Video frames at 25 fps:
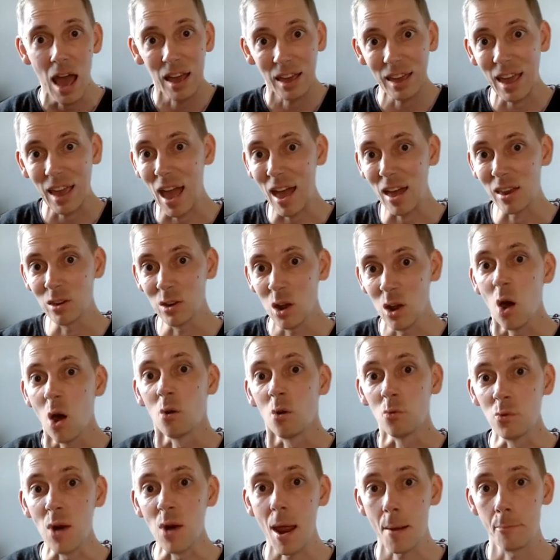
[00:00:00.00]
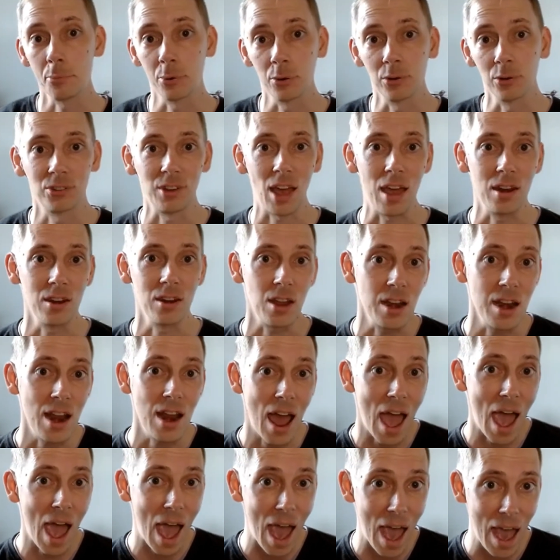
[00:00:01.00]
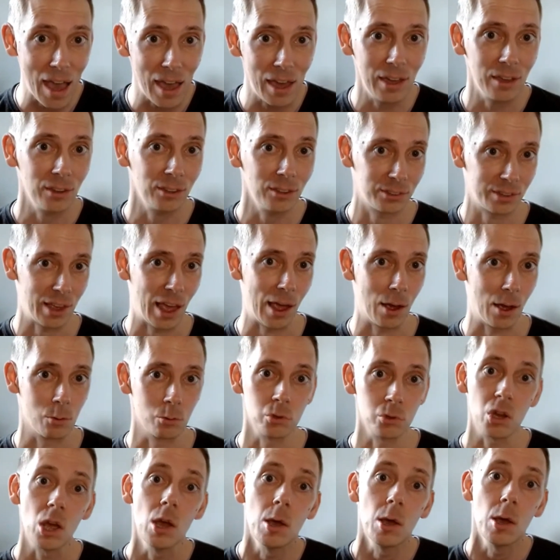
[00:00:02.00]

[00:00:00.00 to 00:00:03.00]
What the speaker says: can represent an A sound,